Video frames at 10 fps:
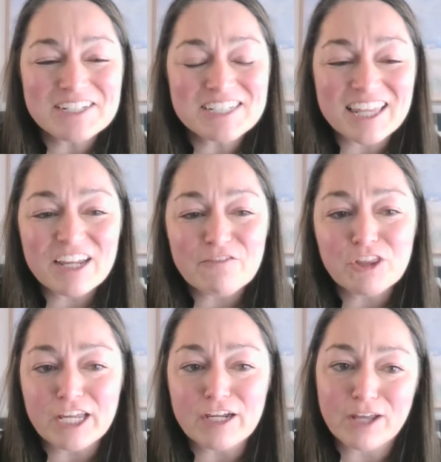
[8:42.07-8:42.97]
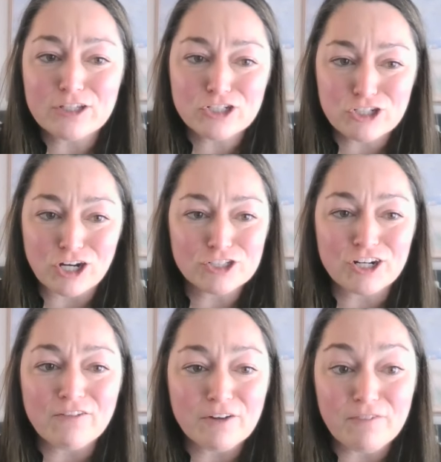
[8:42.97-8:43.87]
because I think if you think about the
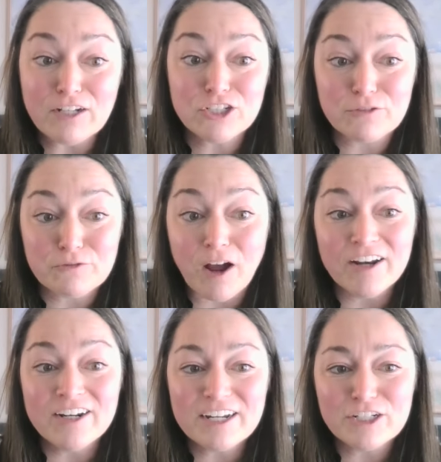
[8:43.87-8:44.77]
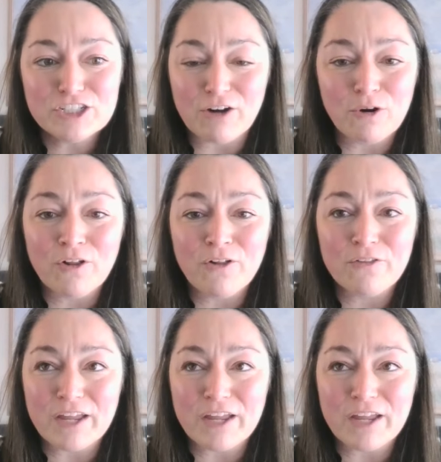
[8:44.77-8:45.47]
structure of a venture fund in general,